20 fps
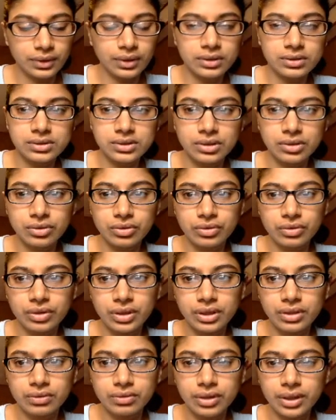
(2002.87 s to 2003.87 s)
So I
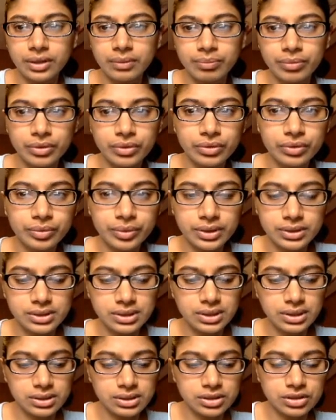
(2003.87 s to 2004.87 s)
don't like blue because it
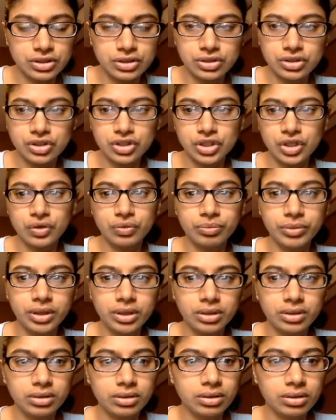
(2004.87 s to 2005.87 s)
doesn't show me
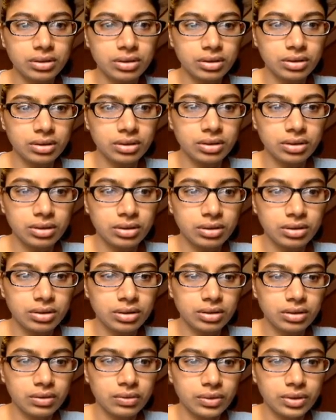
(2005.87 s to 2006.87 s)

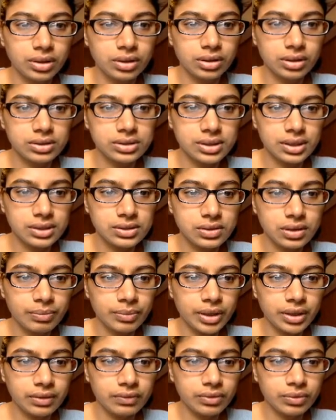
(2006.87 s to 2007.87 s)
what it looks like, so I
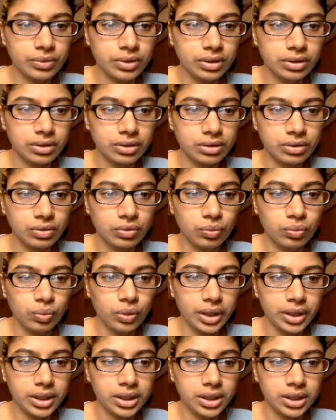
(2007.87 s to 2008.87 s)
might even want to go
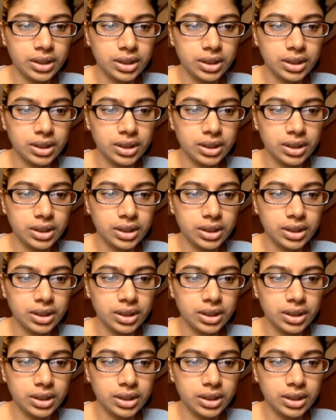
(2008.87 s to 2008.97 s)
white.